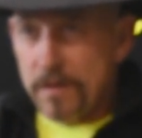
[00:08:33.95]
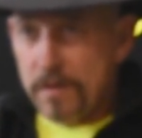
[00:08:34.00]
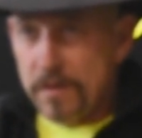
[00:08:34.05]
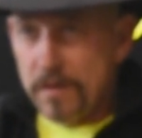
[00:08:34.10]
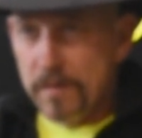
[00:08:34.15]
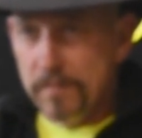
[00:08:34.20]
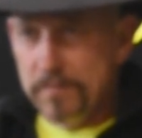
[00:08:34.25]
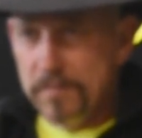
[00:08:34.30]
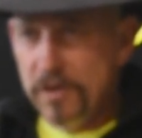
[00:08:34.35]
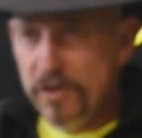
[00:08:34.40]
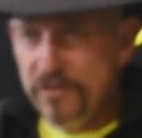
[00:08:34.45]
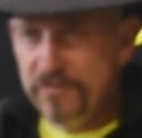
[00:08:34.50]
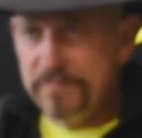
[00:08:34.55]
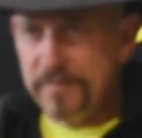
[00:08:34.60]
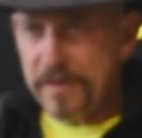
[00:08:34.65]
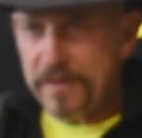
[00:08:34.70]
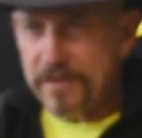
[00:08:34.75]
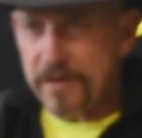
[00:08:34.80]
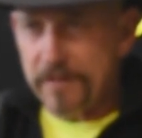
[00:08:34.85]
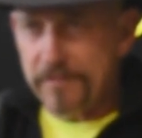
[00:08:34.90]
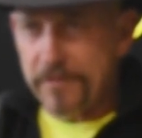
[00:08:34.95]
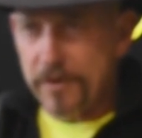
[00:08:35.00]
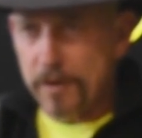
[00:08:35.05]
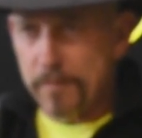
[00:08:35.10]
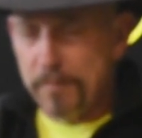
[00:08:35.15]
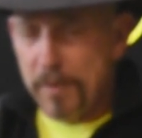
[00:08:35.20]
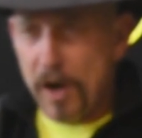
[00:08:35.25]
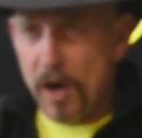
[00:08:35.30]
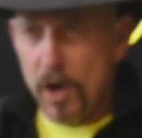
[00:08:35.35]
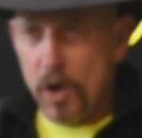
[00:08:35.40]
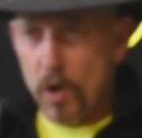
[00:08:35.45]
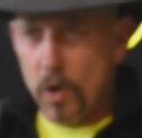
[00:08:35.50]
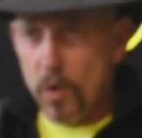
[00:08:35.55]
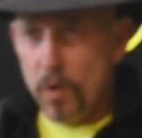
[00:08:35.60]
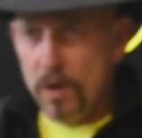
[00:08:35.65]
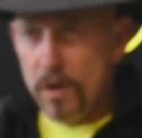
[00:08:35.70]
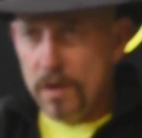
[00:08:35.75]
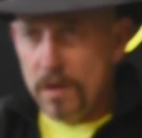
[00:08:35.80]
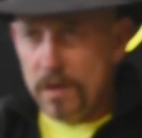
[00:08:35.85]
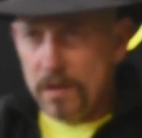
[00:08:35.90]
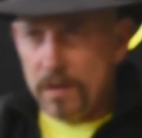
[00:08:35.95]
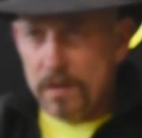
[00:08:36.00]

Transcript: the movement of your bow